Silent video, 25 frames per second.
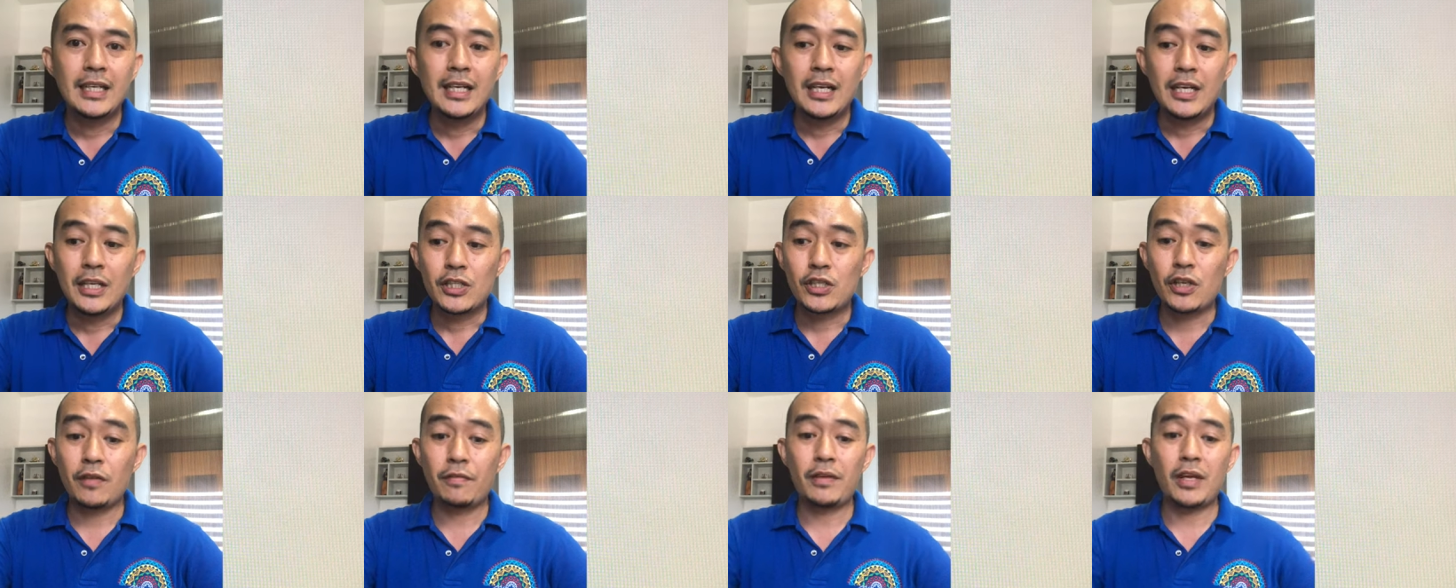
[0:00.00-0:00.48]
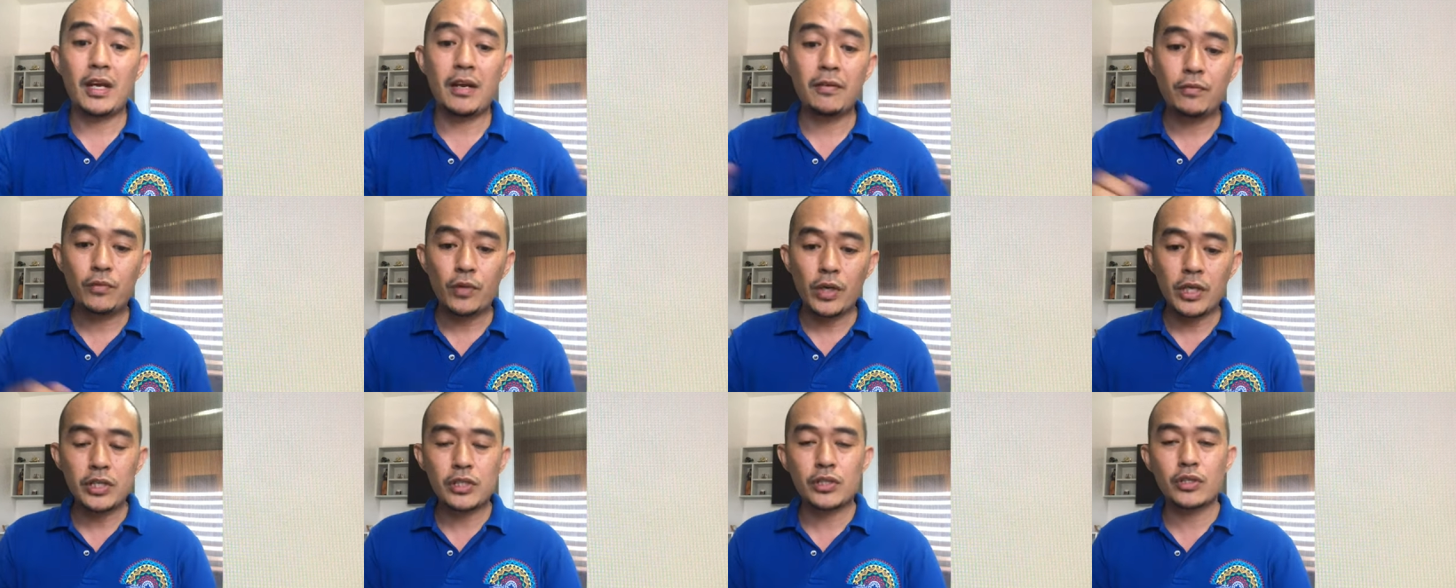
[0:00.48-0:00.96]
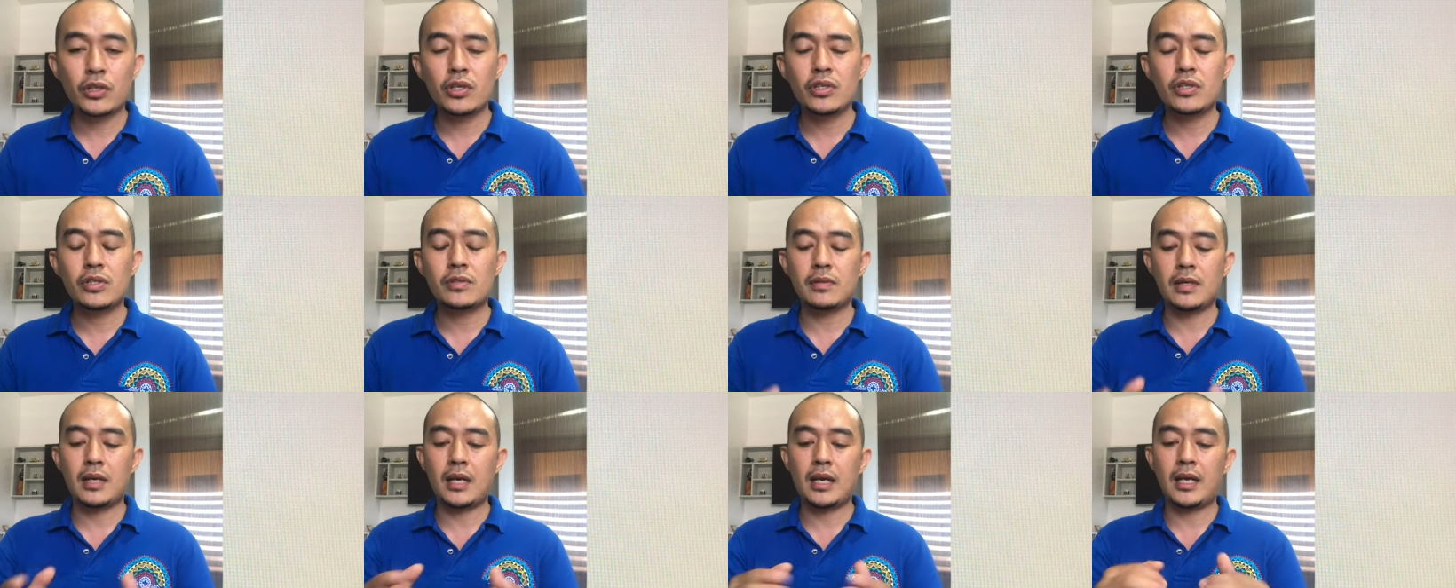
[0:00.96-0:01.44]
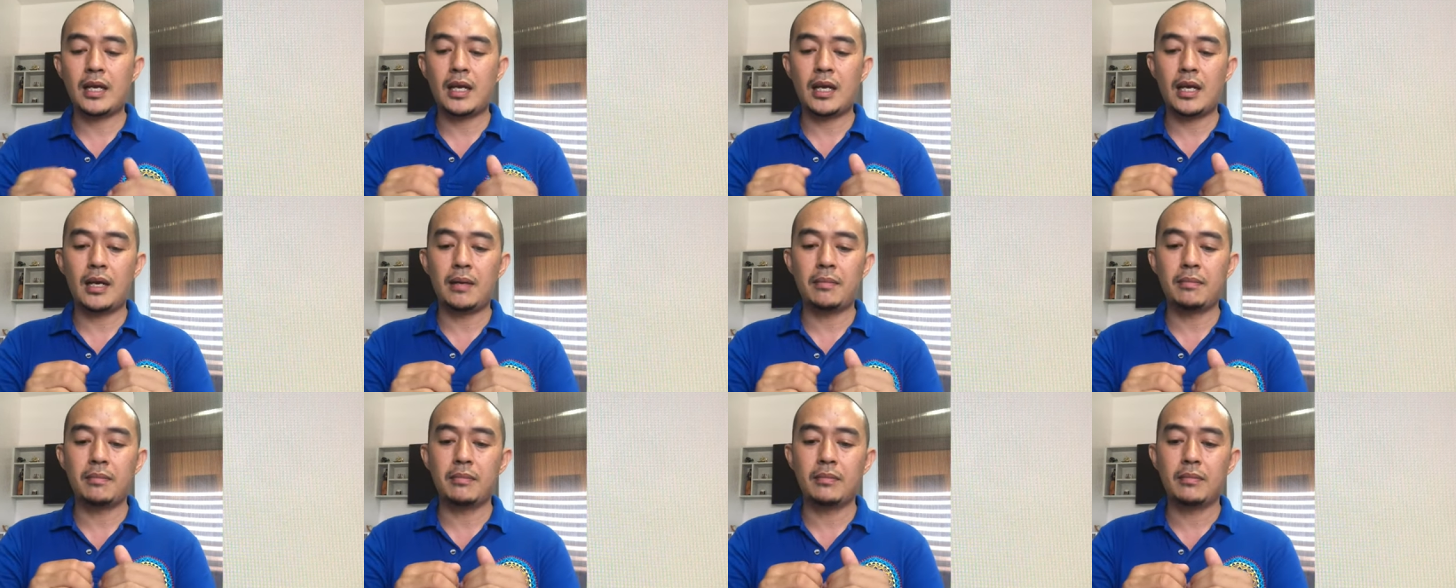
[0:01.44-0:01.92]
So if you have questions, I
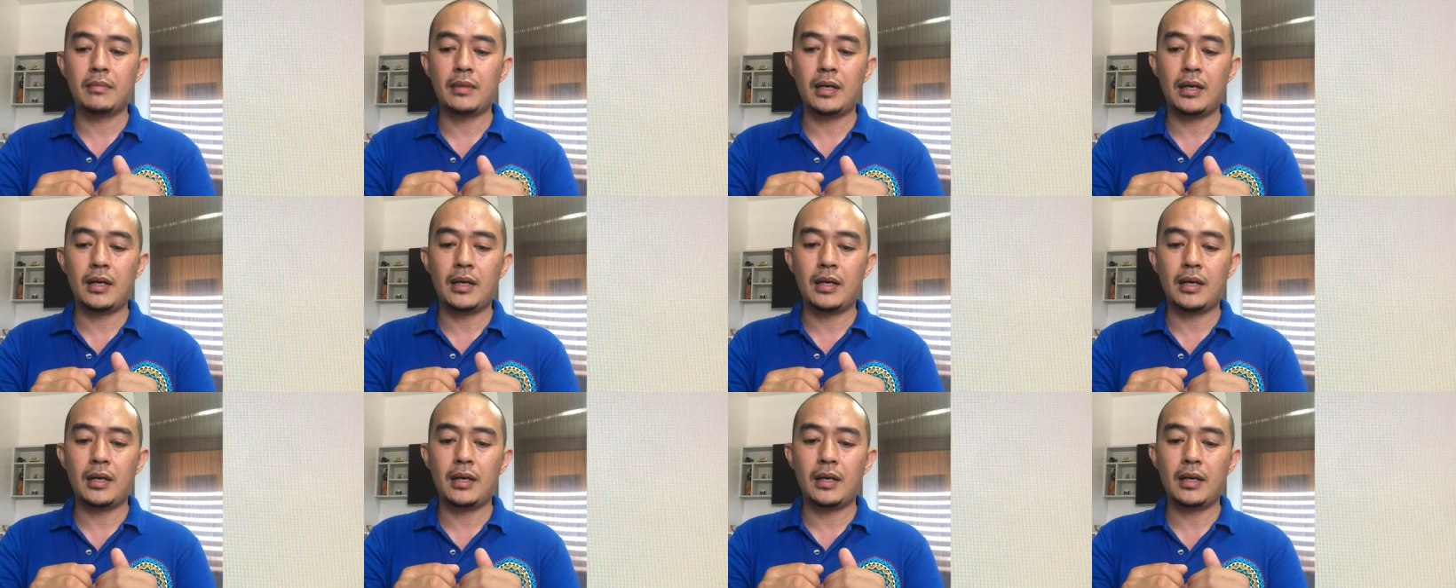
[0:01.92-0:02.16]
am